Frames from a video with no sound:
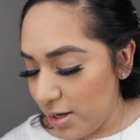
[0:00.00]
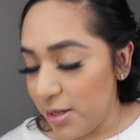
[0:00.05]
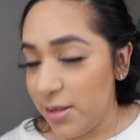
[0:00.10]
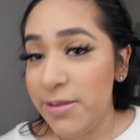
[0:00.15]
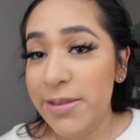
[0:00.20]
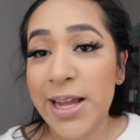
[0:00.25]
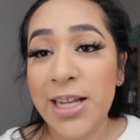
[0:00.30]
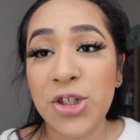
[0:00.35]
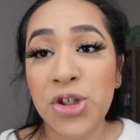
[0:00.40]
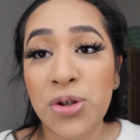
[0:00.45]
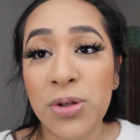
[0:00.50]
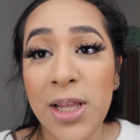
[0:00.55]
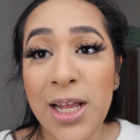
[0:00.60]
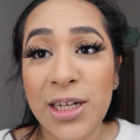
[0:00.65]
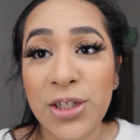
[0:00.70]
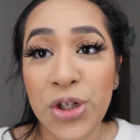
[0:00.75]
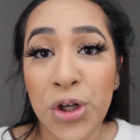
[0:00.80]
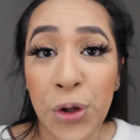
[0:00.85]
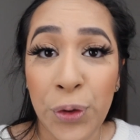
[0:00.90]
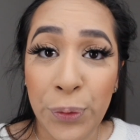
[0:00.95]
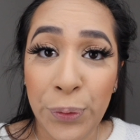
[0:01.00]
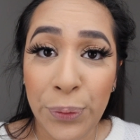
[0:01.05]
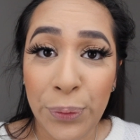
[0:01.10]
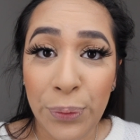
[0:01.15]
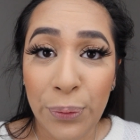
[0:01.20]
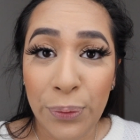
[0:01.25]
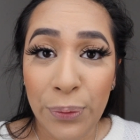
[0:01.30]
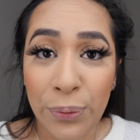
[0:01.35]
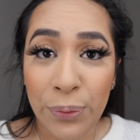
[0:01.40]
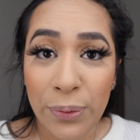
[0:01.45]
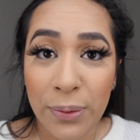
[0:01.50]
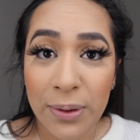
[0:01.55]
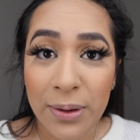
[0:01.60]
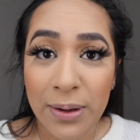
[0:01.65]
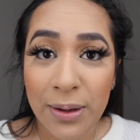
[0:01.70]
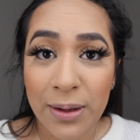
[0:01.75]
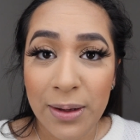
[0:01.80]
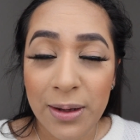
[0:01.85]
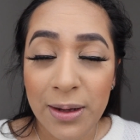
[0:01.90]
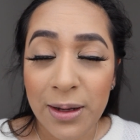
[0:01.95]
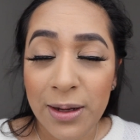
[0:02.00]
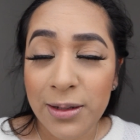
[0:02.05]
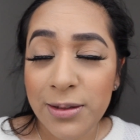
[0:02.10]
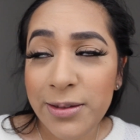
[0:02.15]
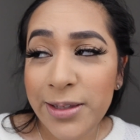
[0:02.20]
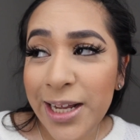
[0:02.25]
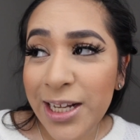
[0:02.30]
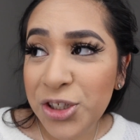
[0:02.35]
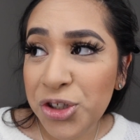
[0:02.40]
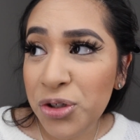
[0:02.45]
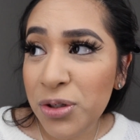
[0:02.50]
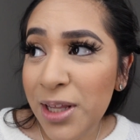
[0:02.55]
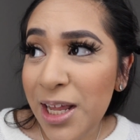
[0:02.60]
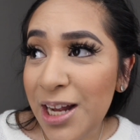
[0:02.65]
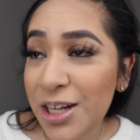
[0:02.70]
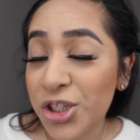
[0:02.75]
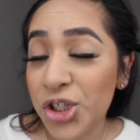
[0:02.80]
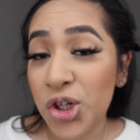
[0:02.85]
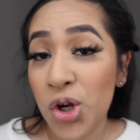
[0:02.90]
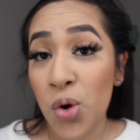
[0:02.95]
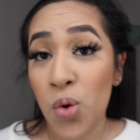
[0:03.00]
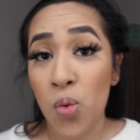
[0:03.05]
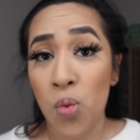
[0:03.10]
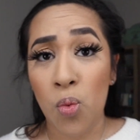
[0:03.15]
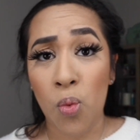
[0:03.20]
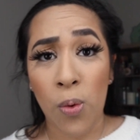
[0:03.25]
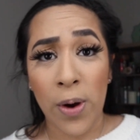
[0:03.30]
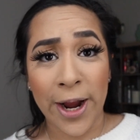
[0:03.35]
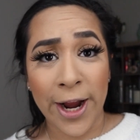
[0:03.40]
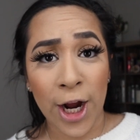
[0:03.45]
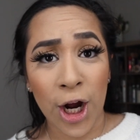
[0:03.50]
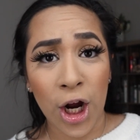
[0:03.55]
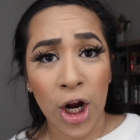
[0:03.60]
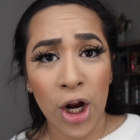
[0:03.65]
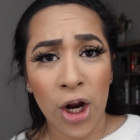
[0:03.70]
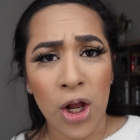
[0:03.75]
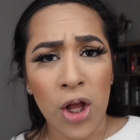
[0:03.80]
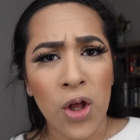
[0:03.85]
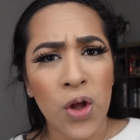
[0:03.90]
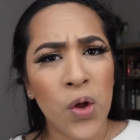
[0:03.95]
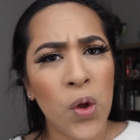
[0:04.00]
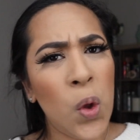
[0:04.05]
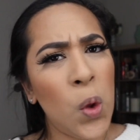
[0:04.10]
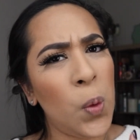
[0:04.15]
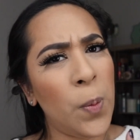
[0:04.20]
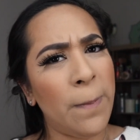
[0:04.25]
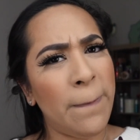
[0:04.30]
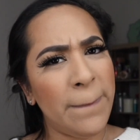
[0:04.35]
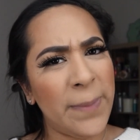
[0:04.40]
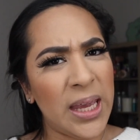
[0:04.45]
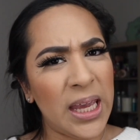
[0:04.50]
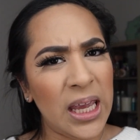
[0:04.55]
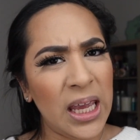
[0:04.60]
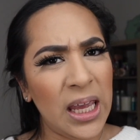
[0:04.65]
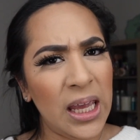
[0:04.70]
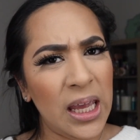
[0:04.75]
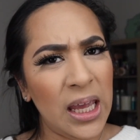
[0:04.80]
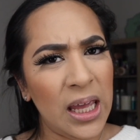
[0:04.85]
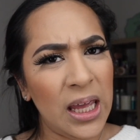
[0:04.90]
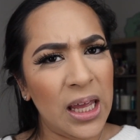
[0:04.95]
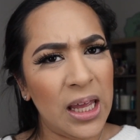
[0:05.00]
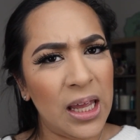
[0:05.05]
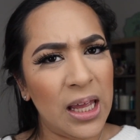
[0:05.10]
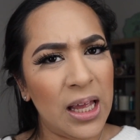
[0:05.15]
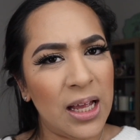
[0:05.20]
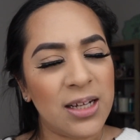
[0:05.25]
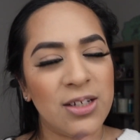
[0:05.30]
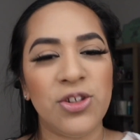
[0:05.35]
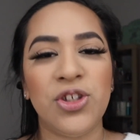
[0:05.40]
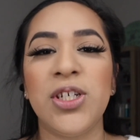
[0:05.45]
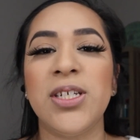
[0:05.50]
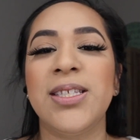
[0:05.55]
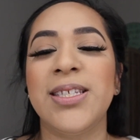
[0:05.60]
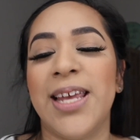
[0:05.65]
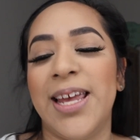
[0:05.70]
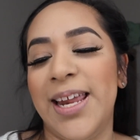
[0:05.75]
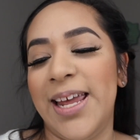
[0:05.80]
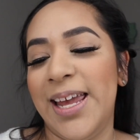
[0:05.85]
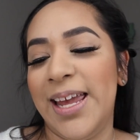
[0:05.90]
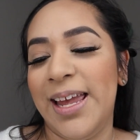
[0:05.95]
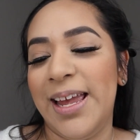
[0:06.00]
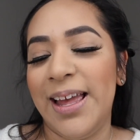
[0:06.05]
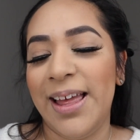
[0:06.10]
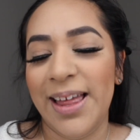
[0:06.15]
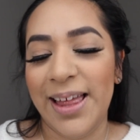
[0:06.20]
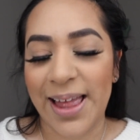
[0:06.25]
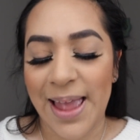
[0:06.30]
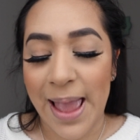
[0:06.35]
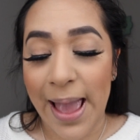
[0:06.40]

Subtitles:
Natural lash who? Natural lash where? Who, me? Just kidding.